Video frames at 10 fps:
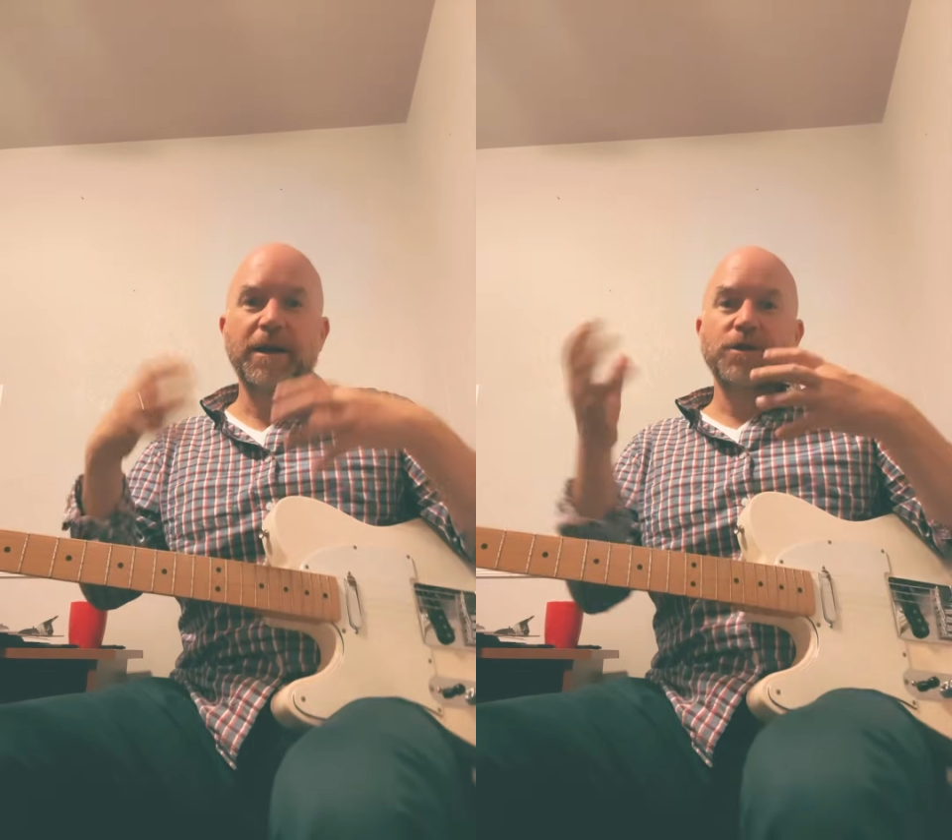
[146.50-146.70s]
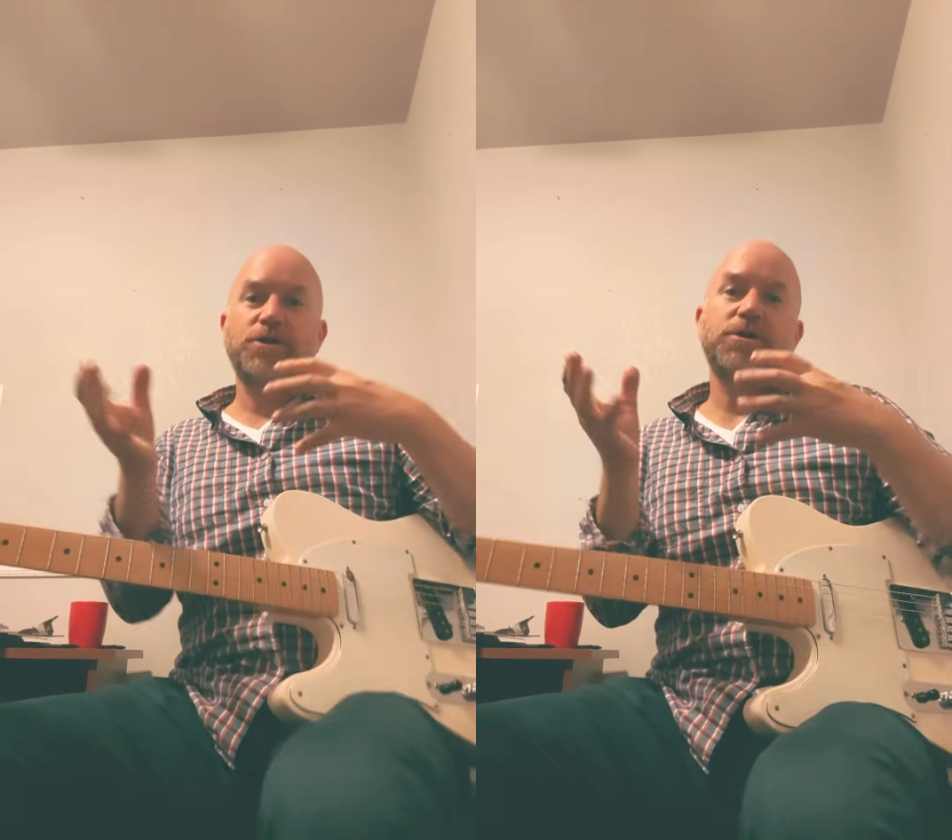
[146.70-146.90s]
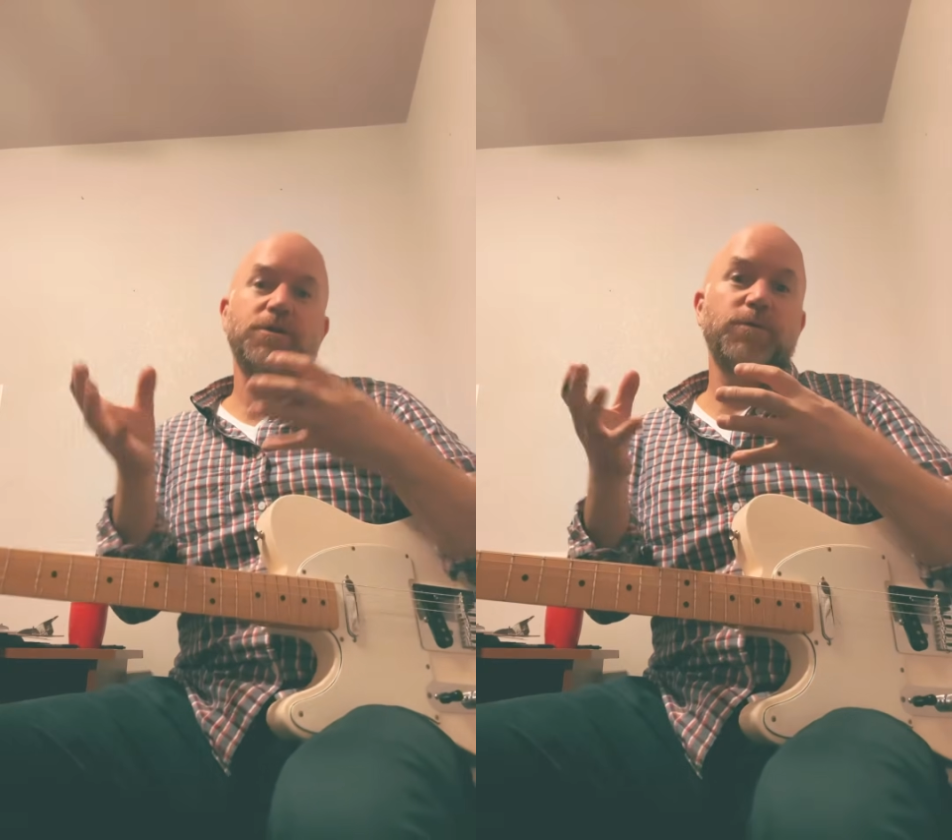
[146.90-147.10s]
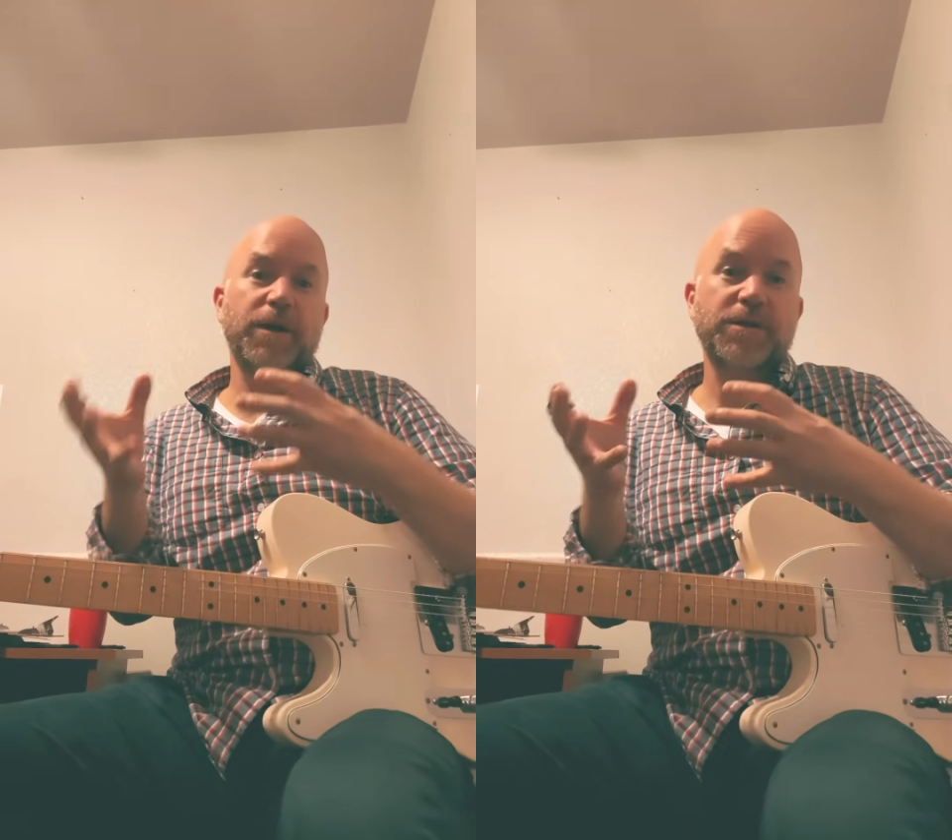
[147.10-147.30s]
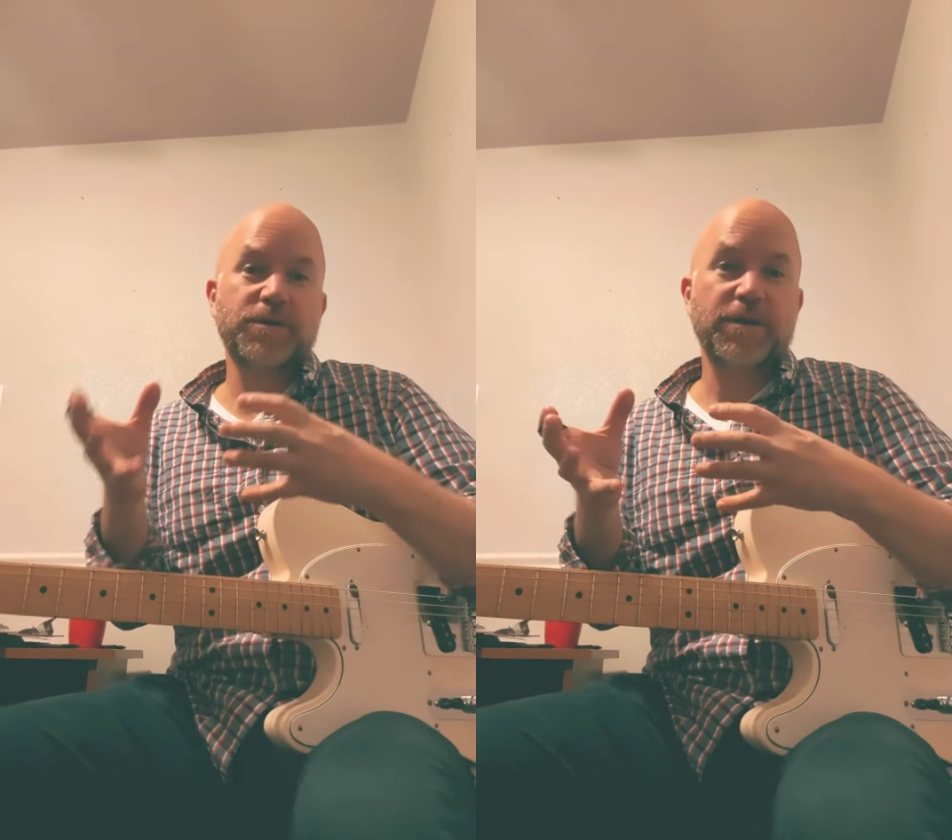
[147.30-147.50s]
Certain
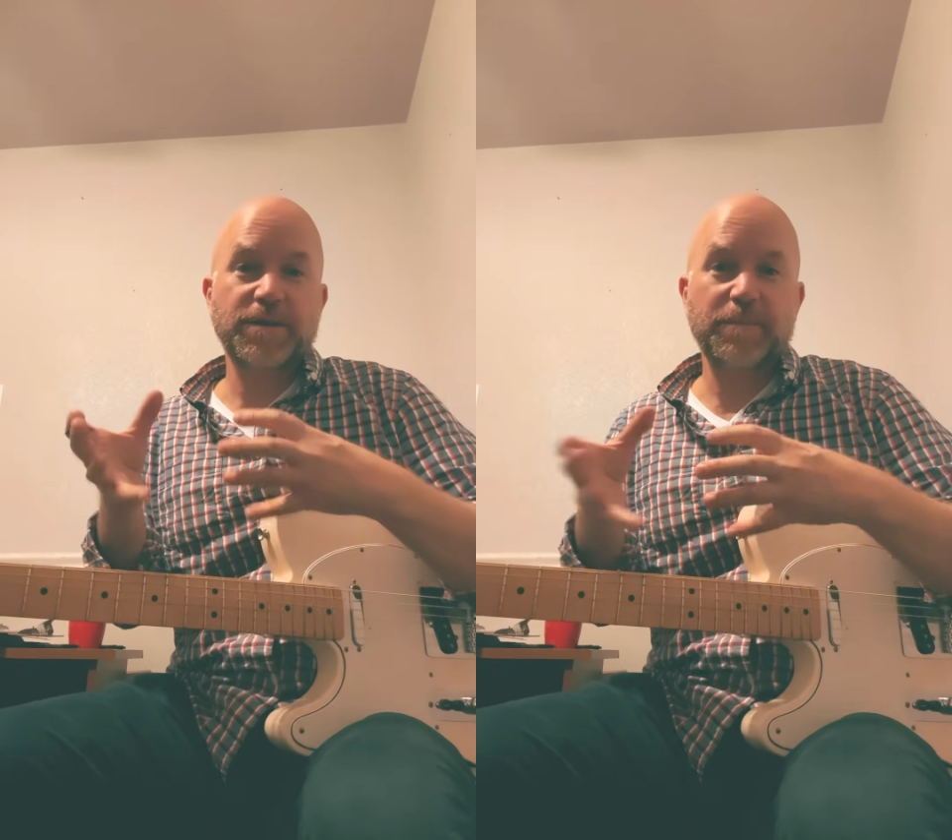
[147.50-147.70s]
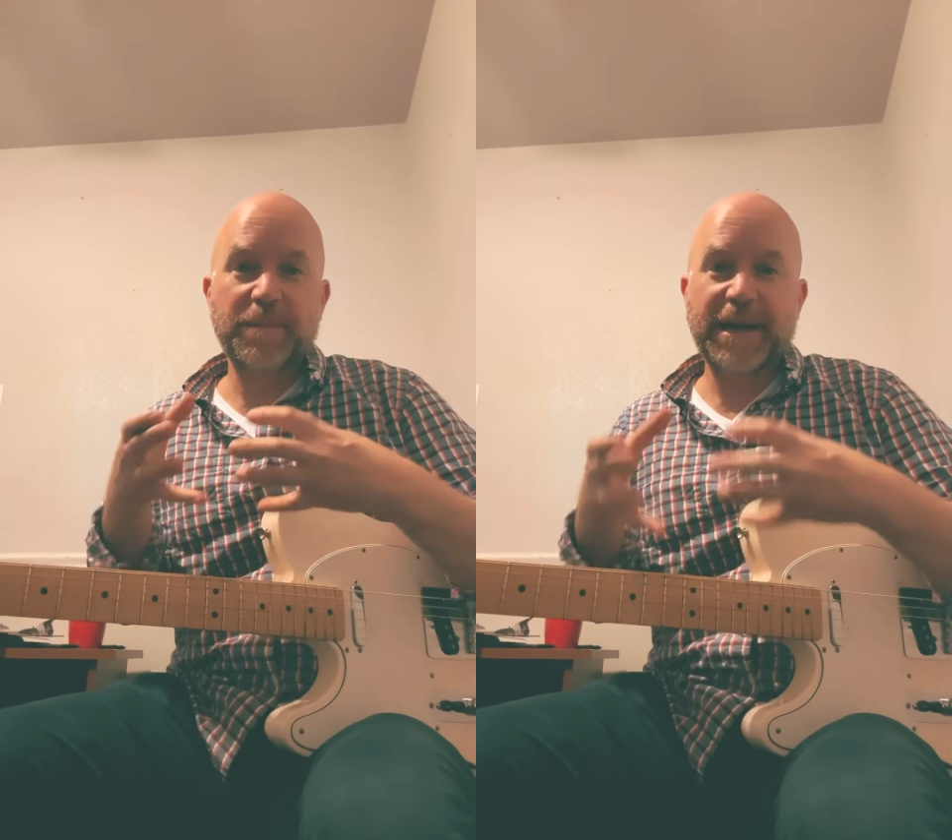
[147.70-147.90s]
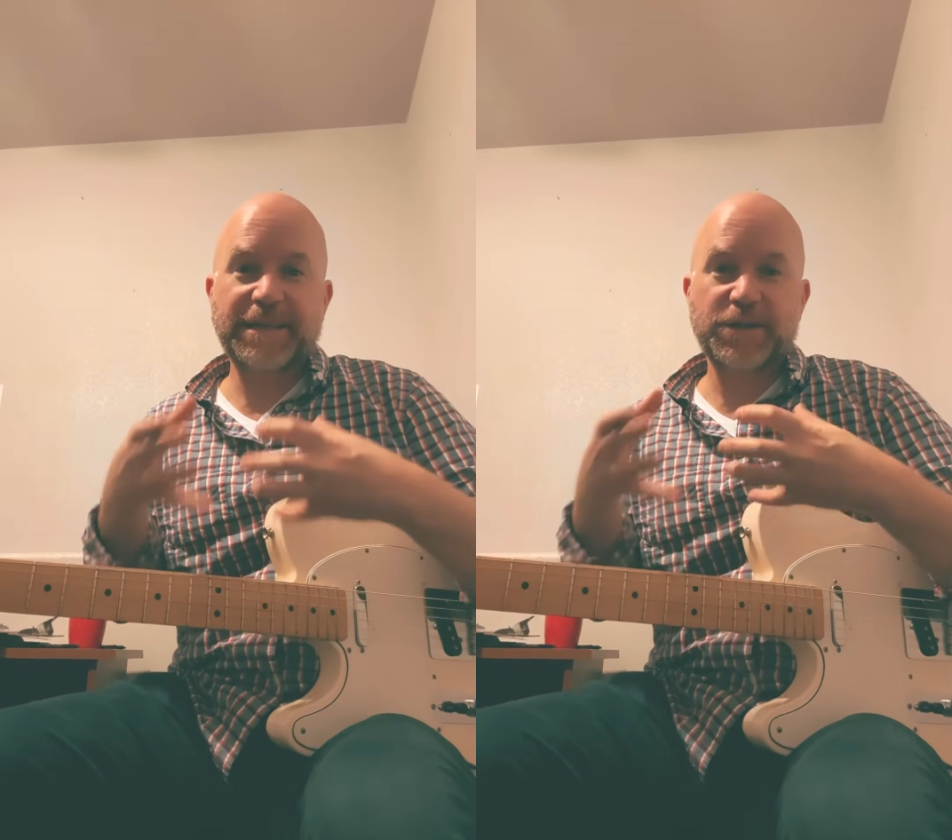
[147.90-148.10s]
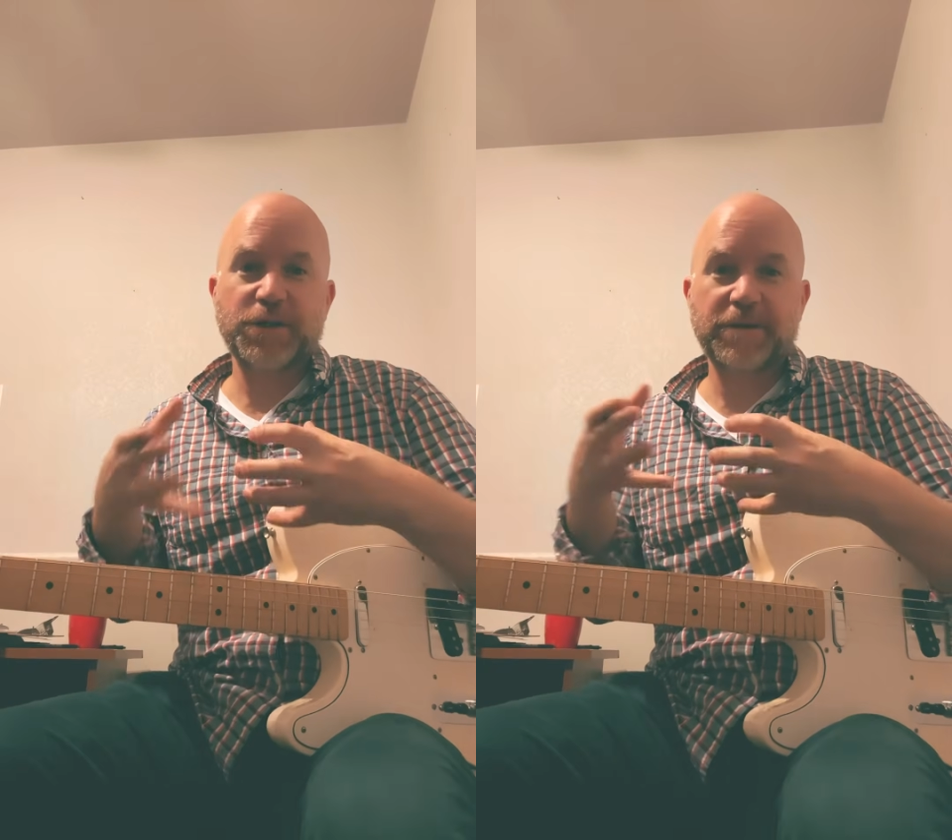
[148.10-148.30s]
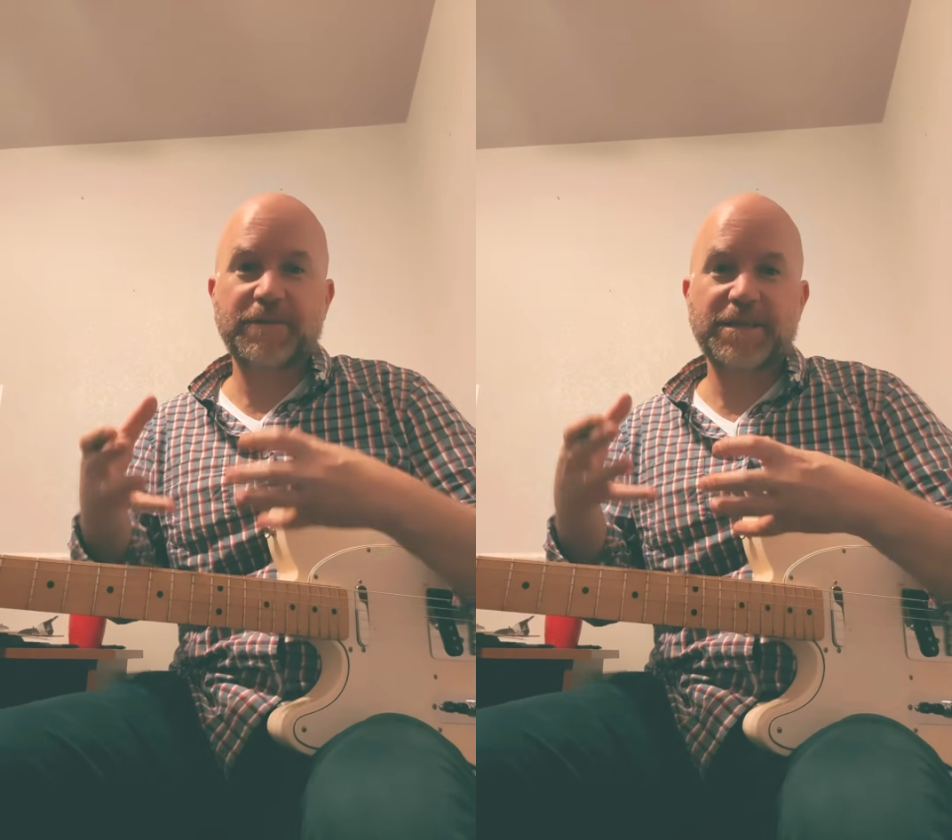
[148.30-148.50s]
restaurants might
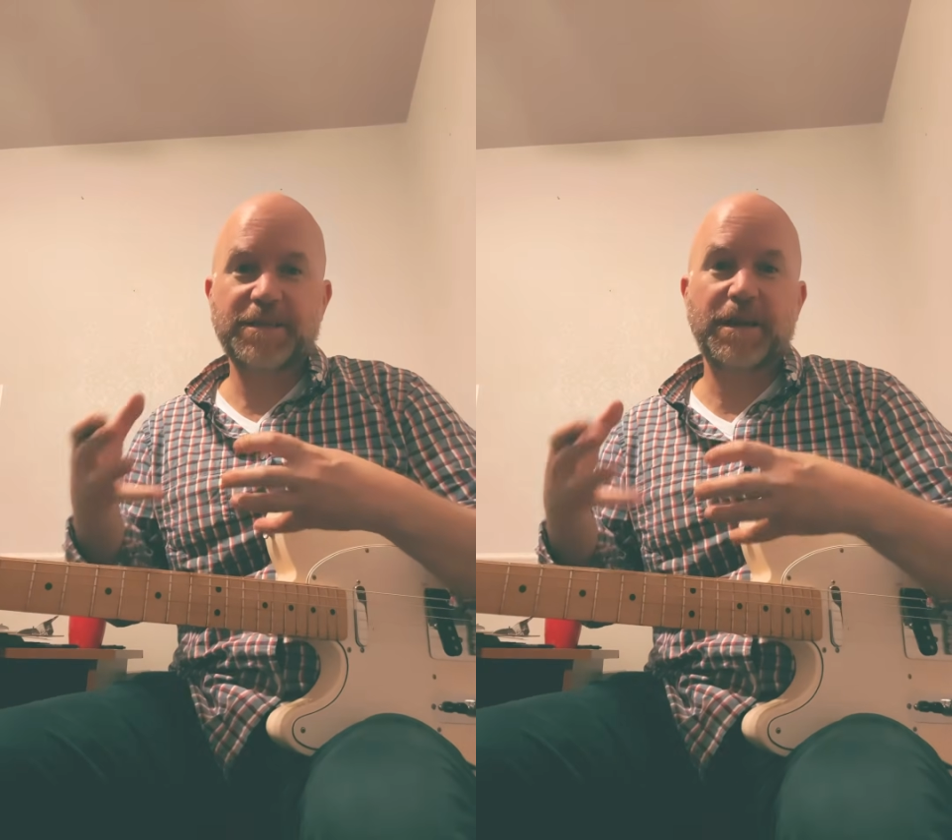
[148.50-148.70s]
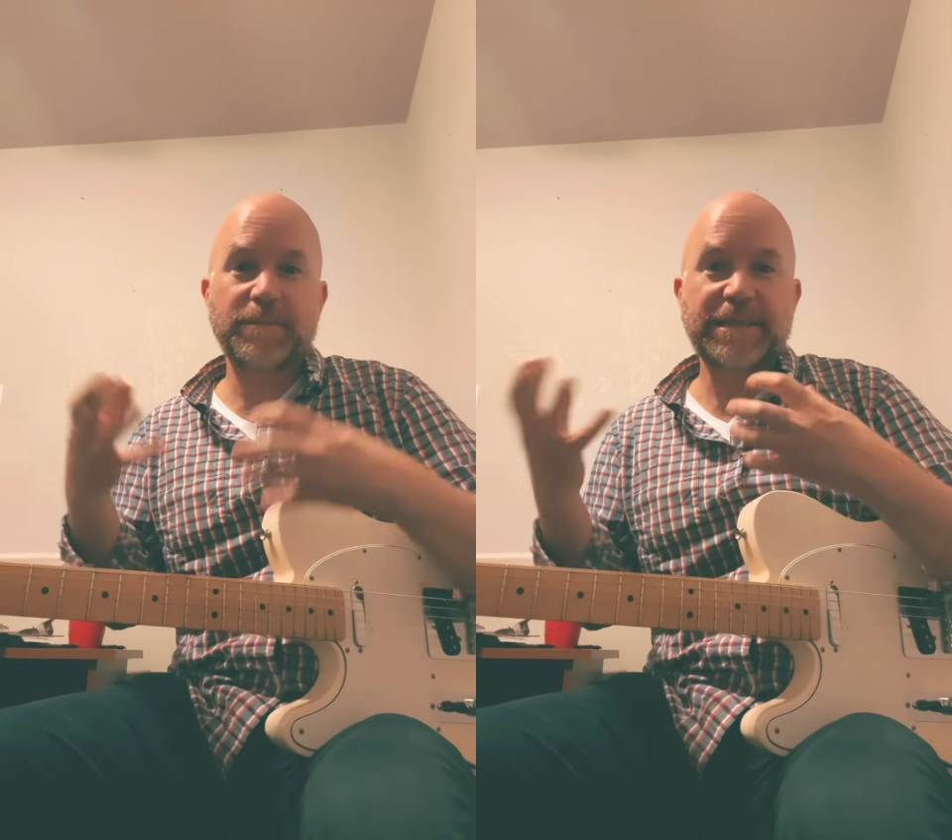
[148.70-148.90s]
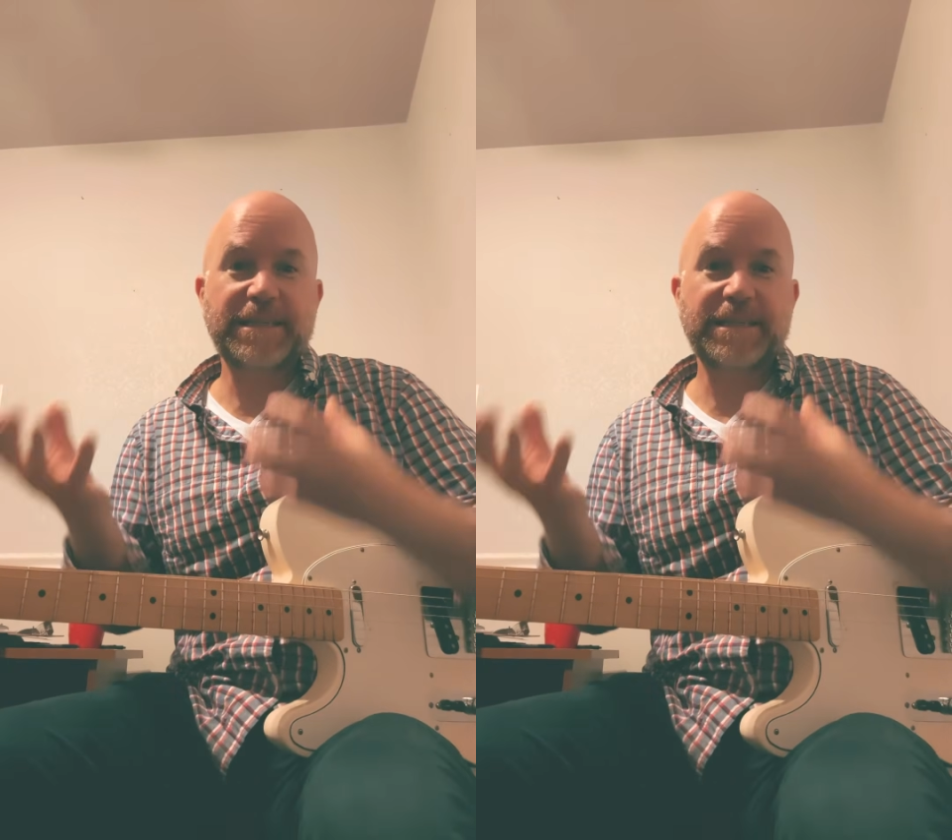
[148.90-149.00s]
serve the same